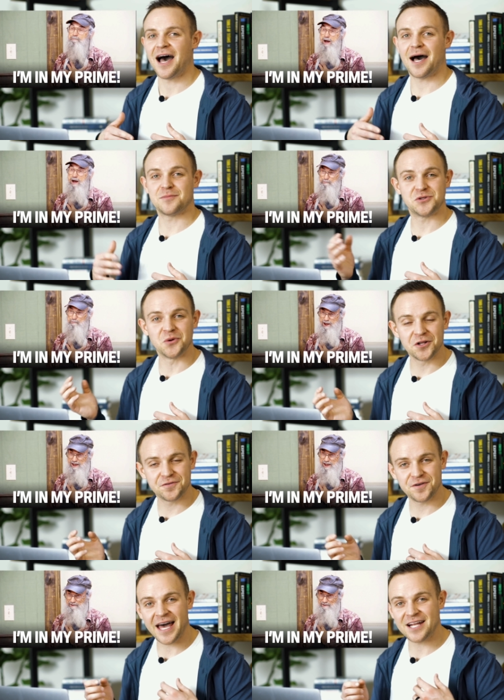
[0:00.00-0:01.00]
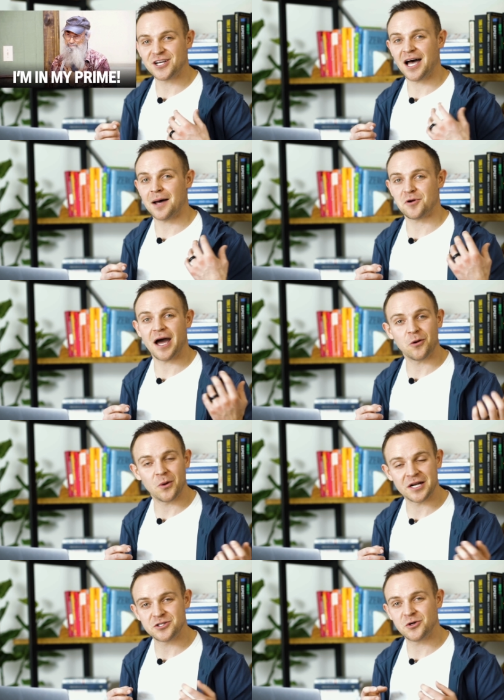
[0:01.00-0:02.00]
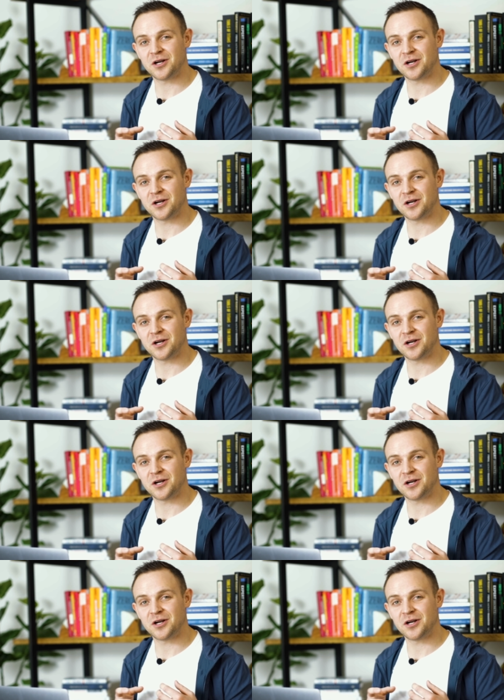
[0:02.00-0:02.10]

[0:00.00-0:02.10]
I'm too old for that job, or I don't want to do